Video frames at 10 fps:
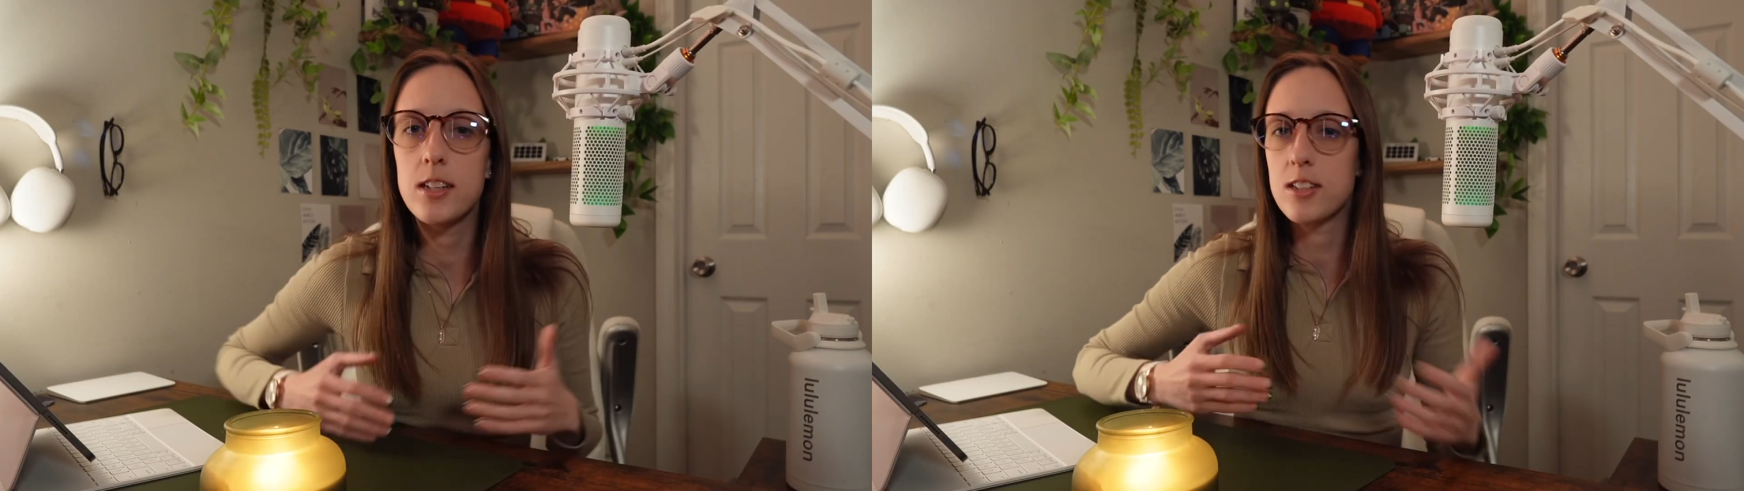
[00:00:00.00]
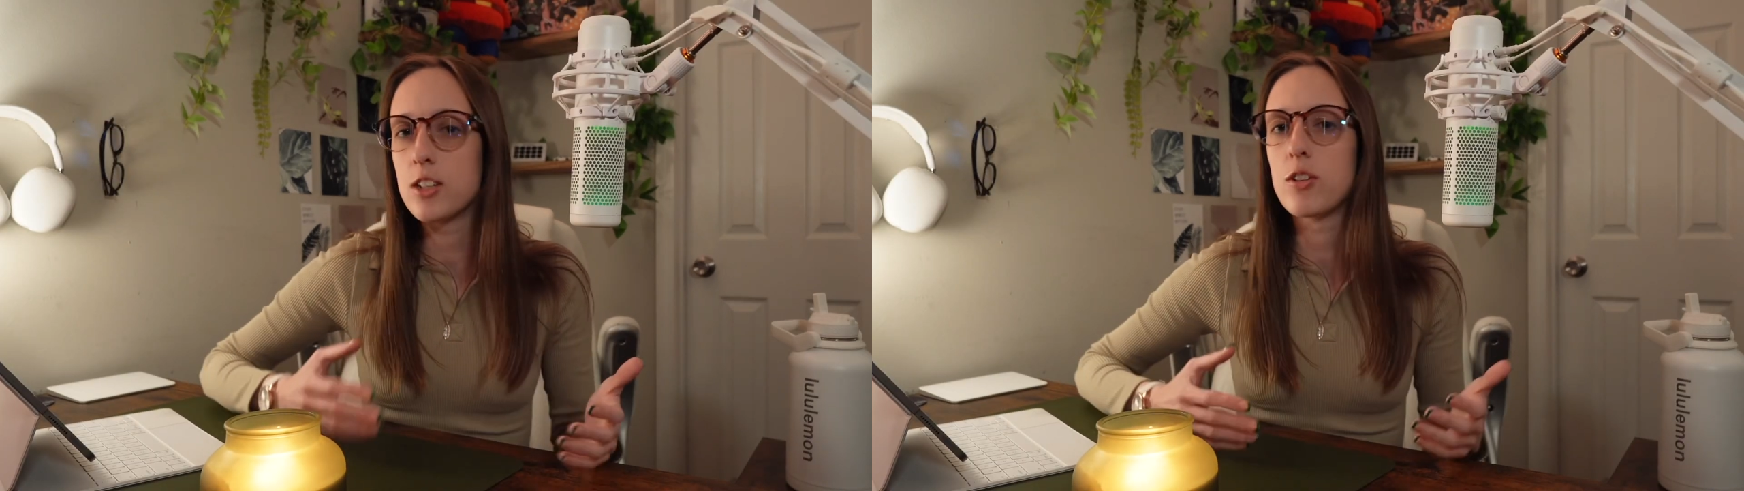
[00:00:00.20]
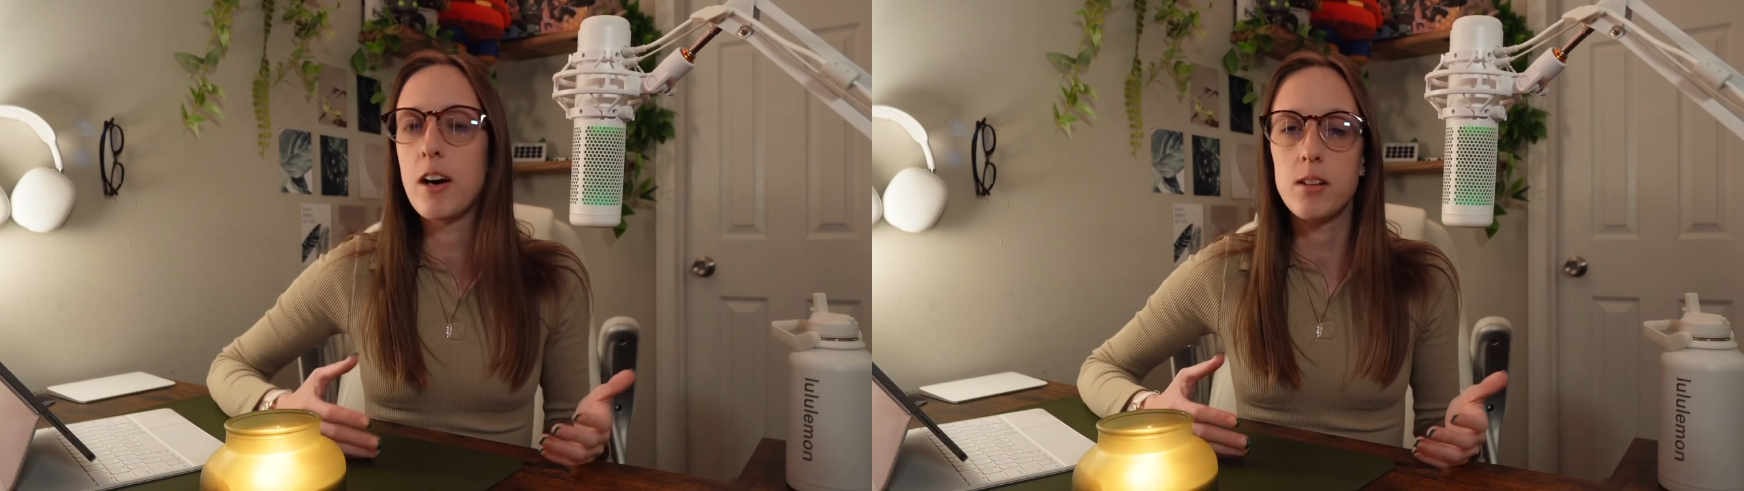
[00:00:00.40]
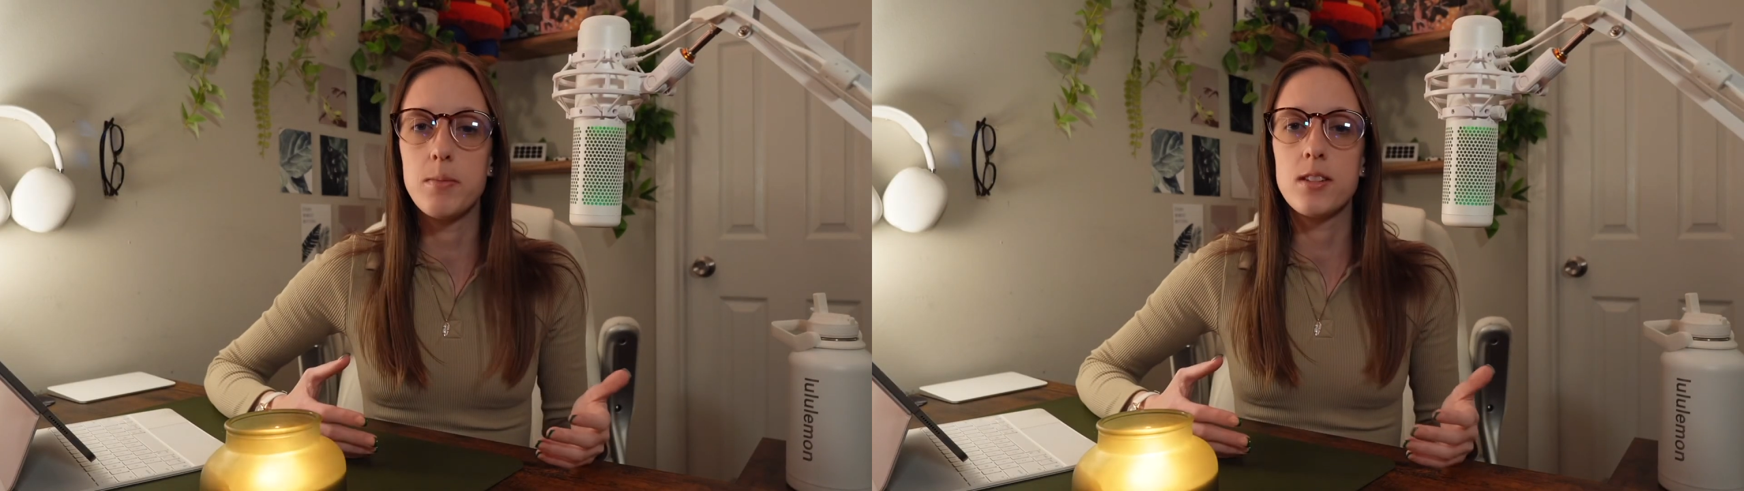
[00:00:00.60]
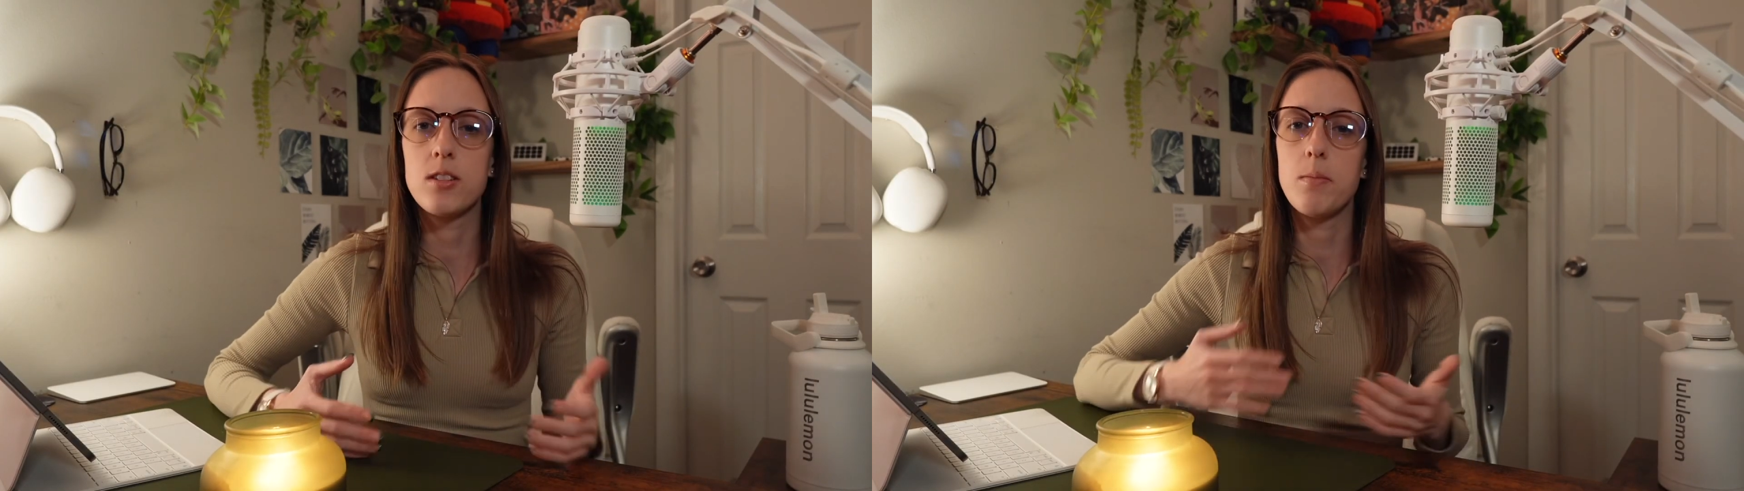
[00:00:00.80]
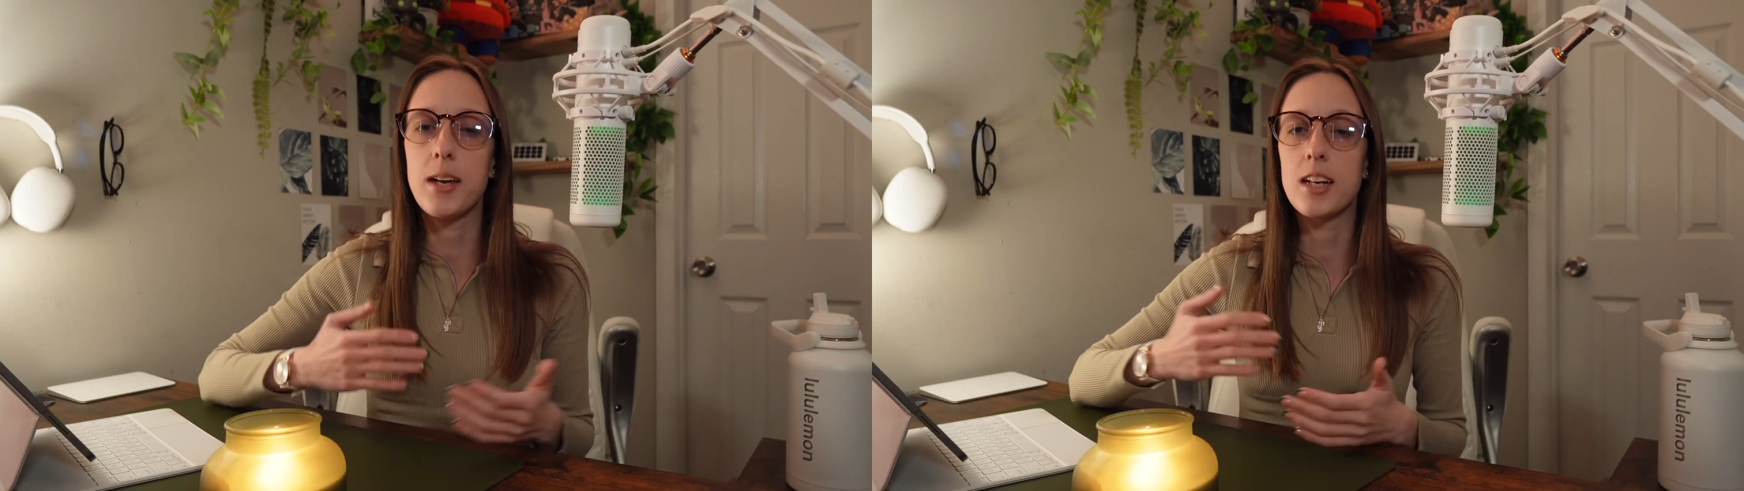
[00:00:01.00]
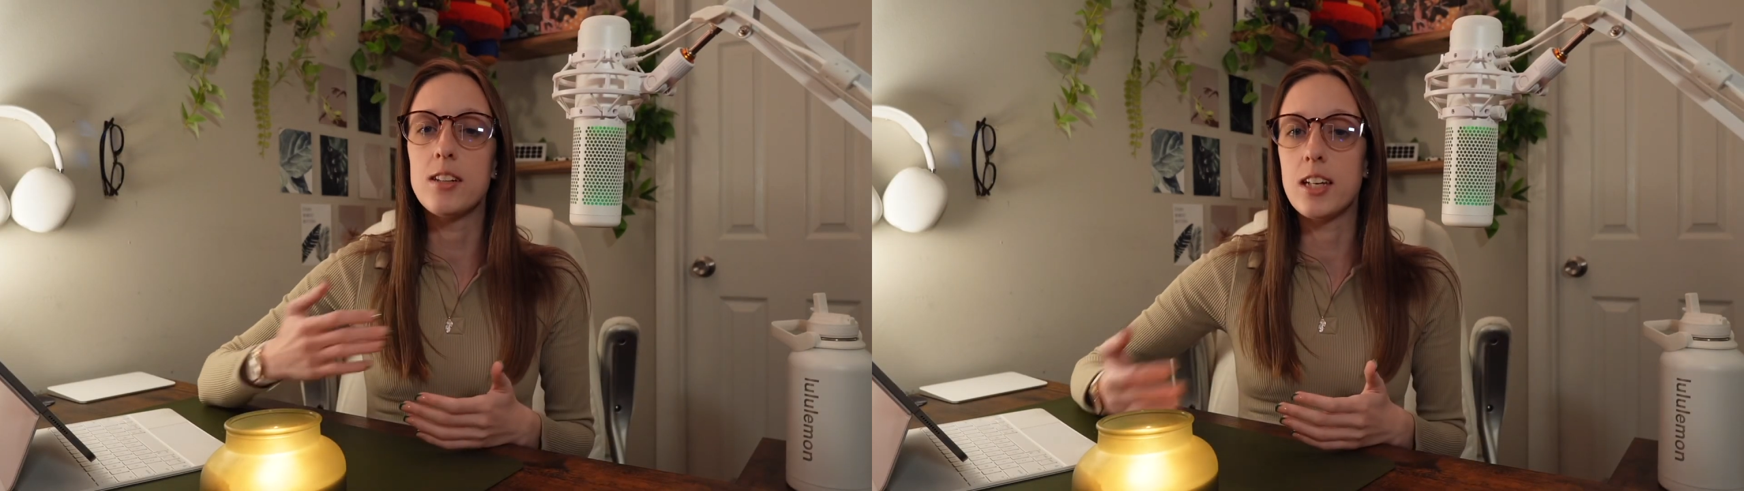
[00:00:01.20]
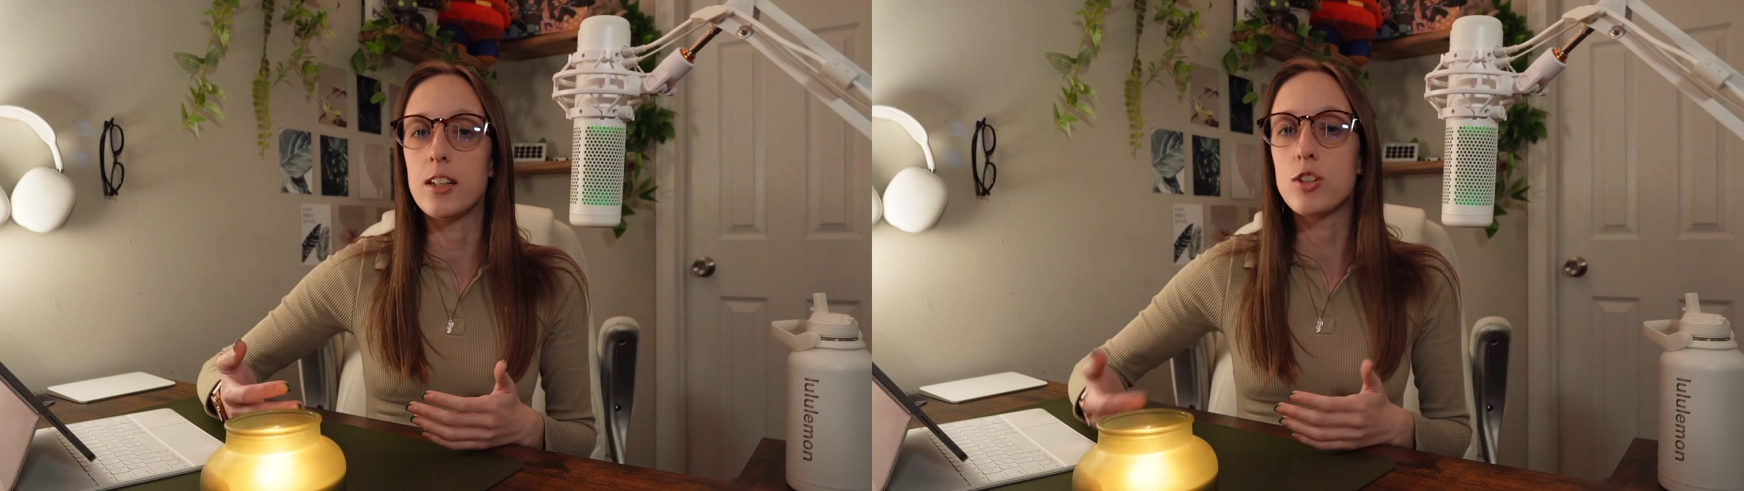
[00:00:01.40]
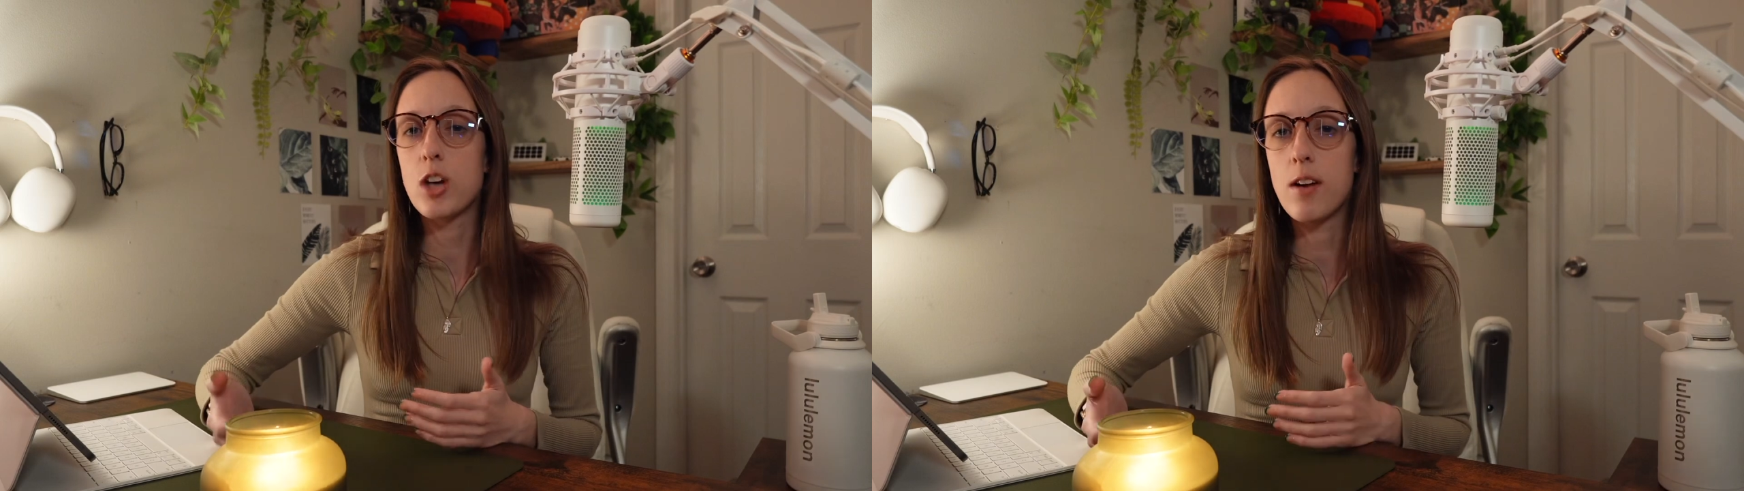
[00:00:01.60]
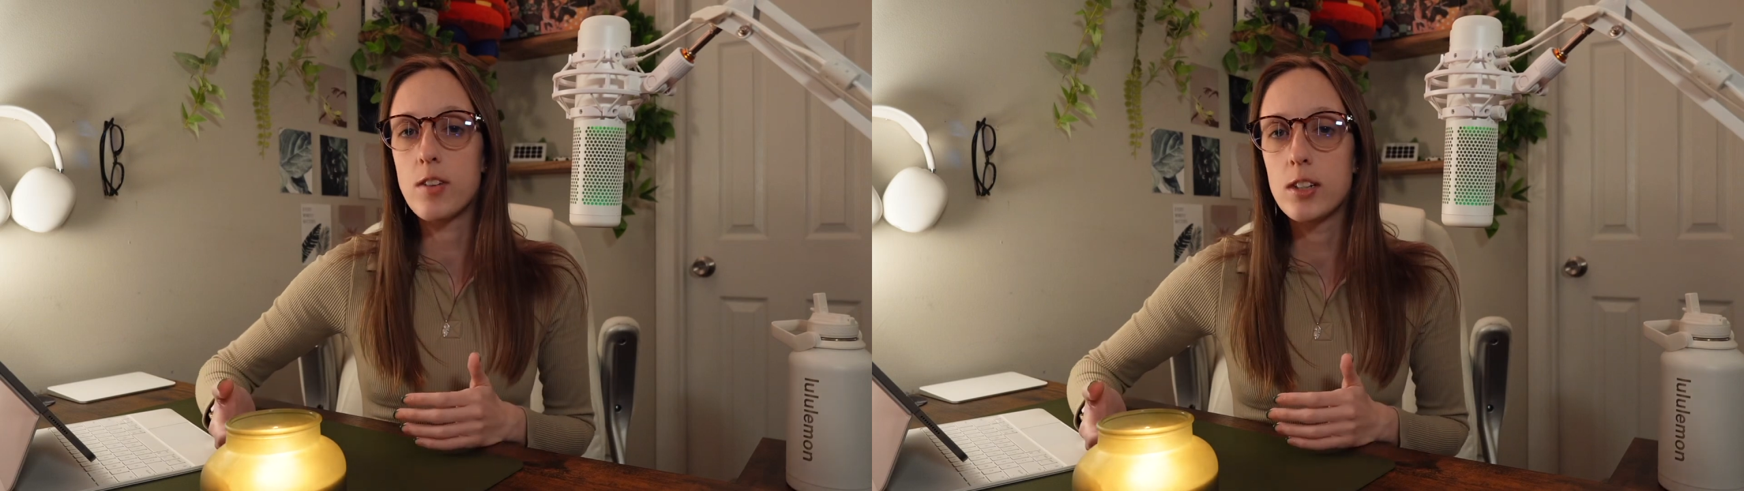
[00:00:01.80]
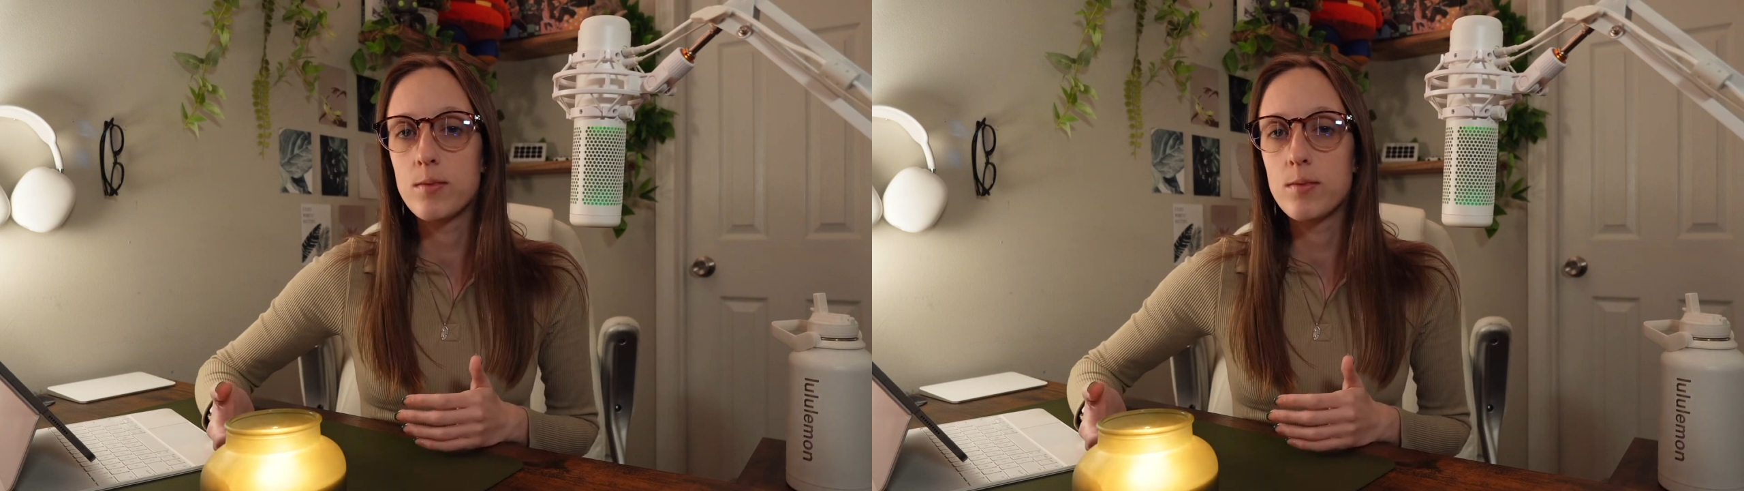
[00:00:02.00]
essential elements to make it a daily driver.